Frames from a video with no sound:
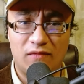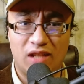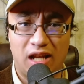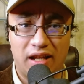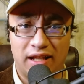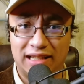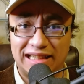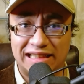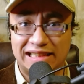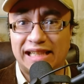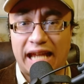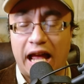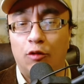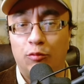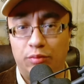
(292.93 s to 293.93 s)
uh, this
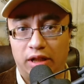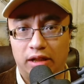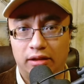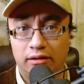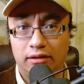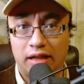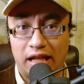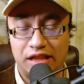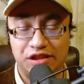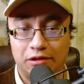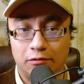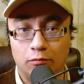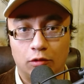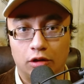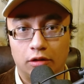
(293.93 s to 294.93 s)
Kalpa, as
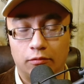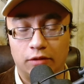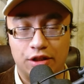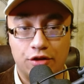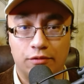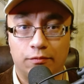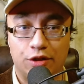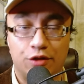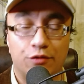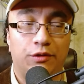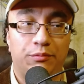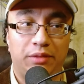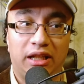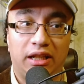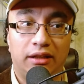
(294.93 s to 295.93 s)
it were, which which
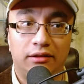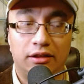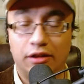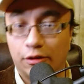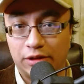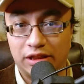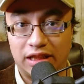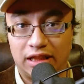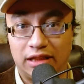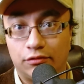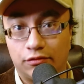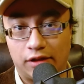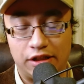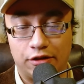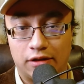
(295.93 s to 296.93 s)
would be you know within
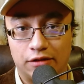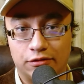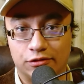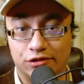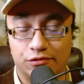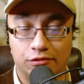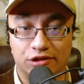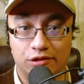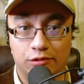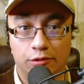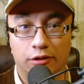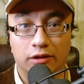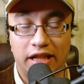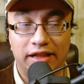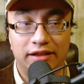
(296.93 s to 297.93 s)
greater Elder Scrolls
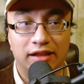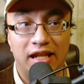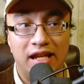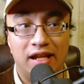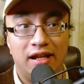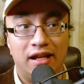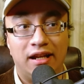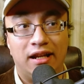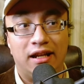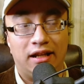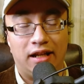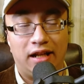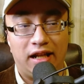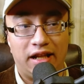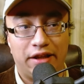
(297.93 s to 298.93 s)
lore, like
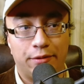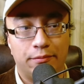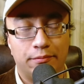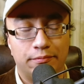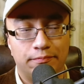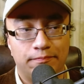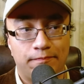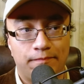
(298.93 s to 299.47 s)
um